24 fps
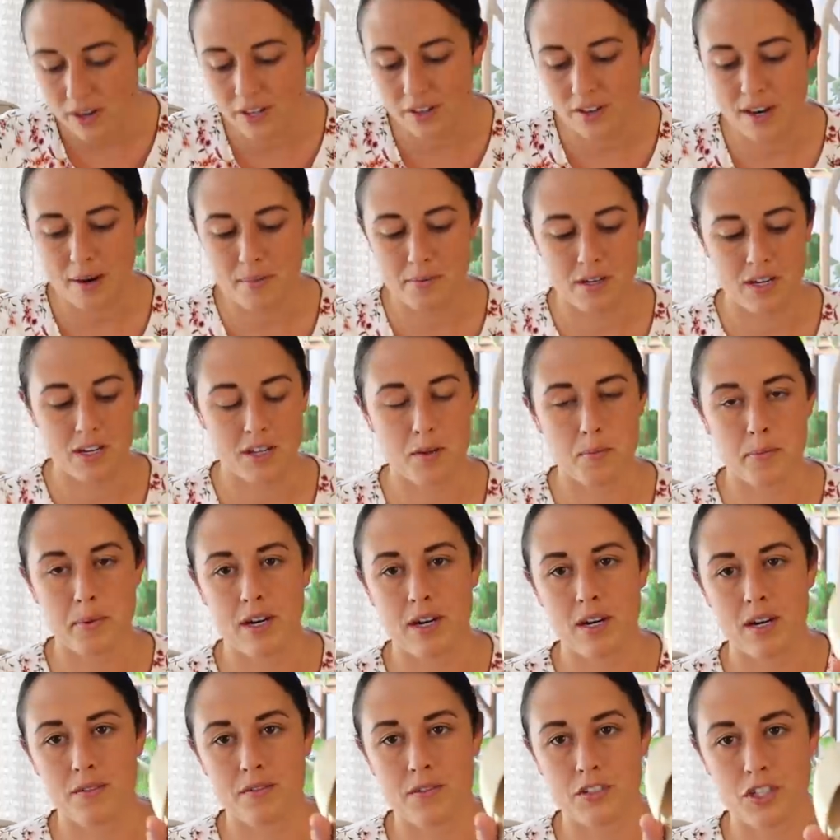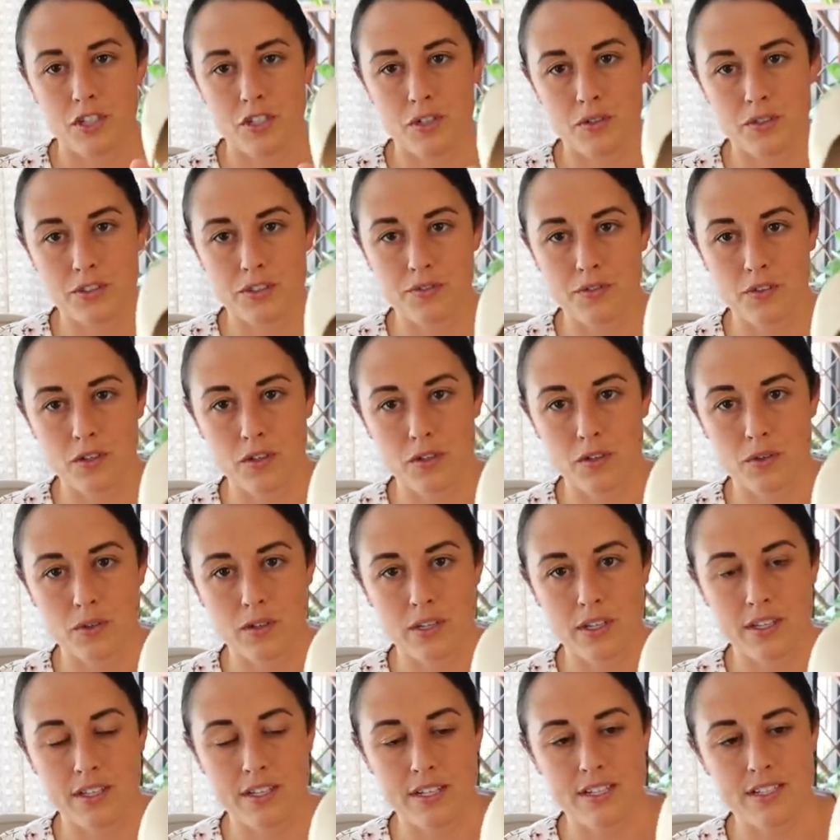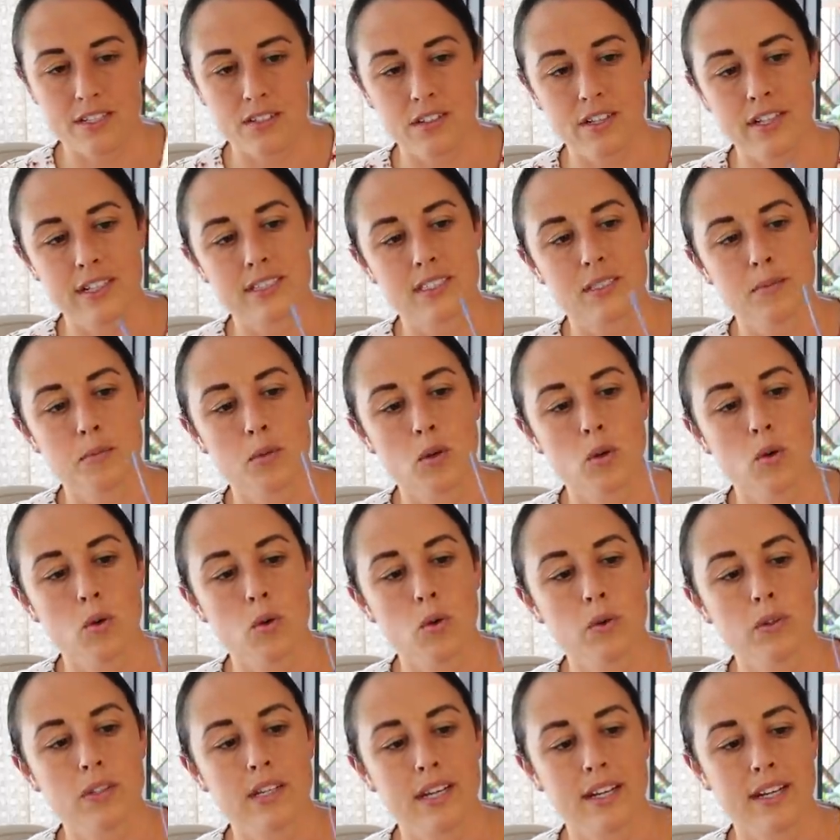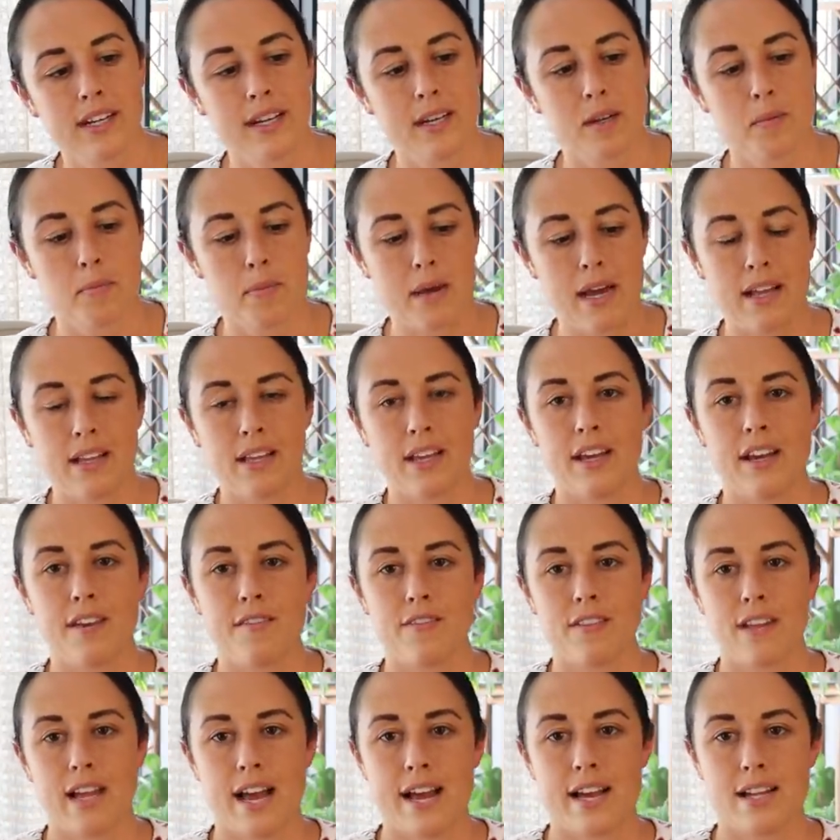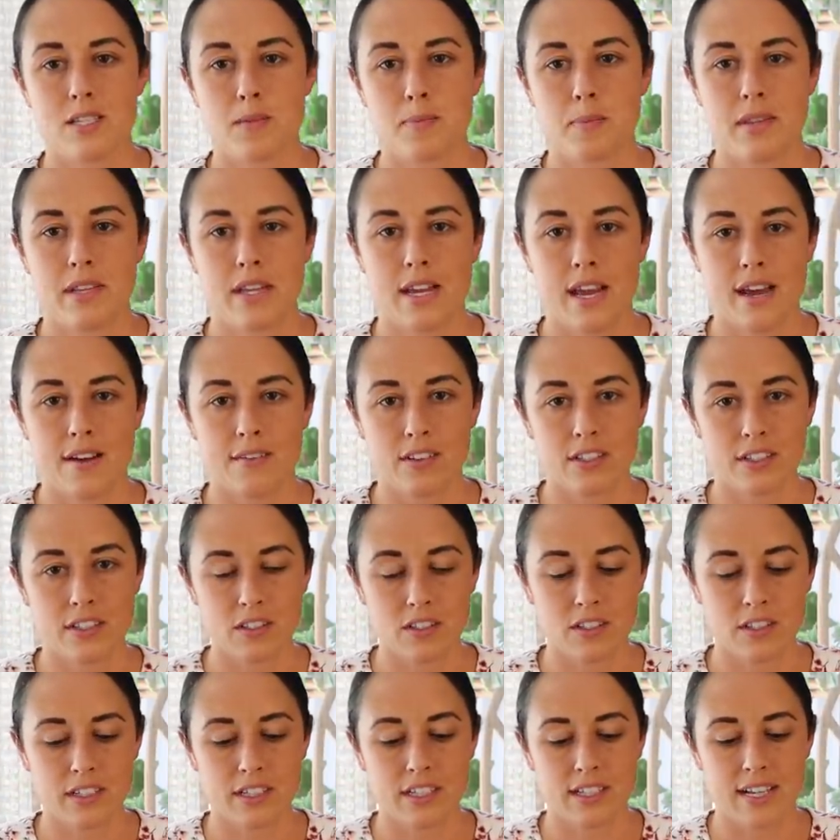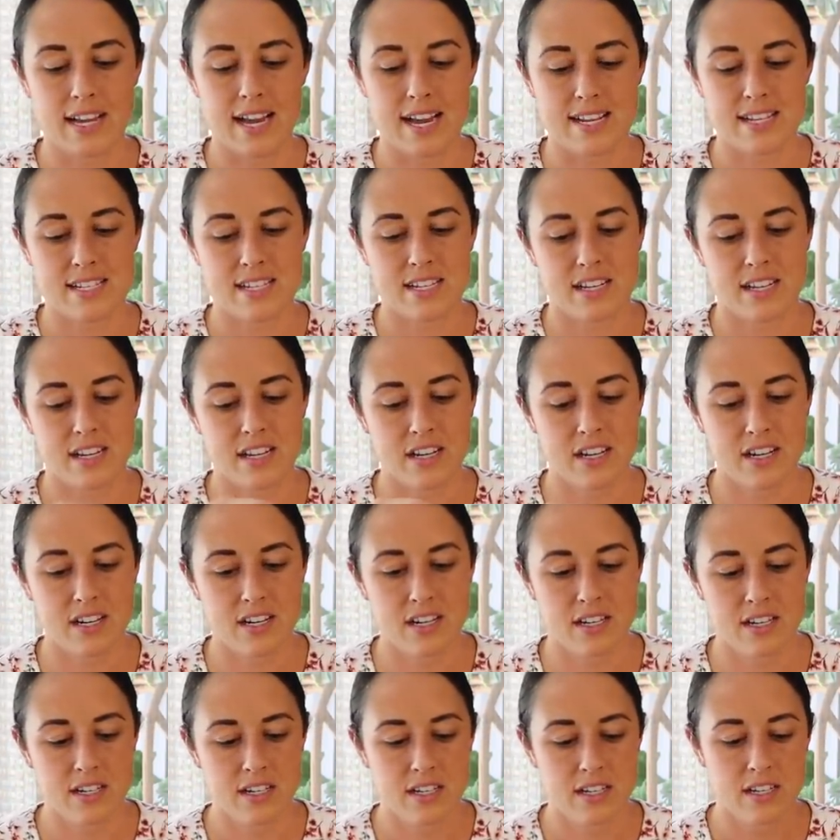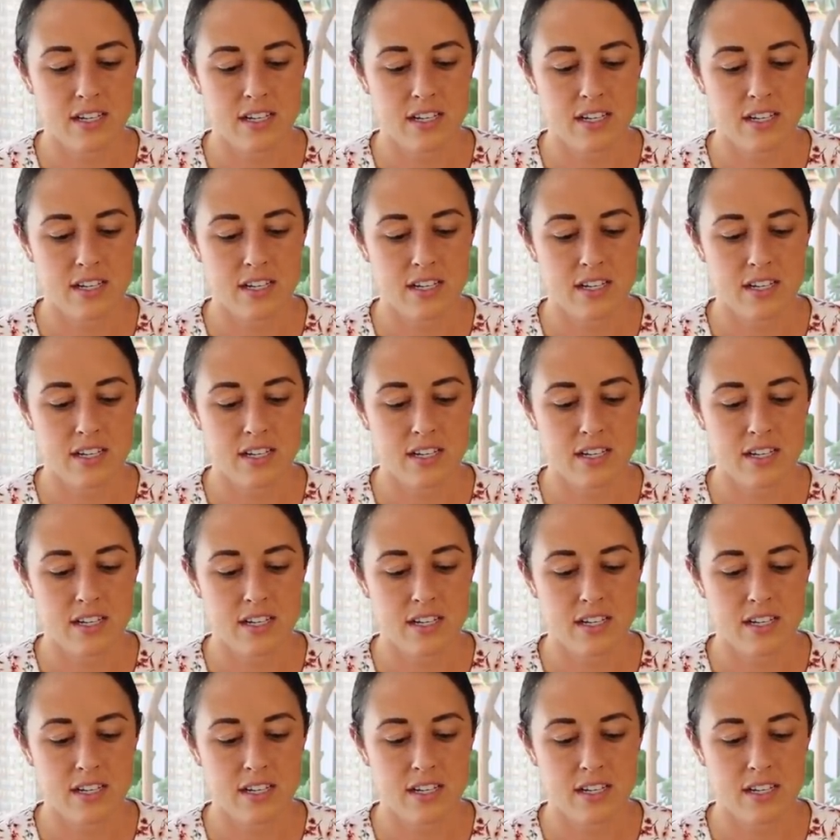I grabbed another pair of shoes for Oakland. These are like some gold, kind of like ballet flats, but they have a little elastic here.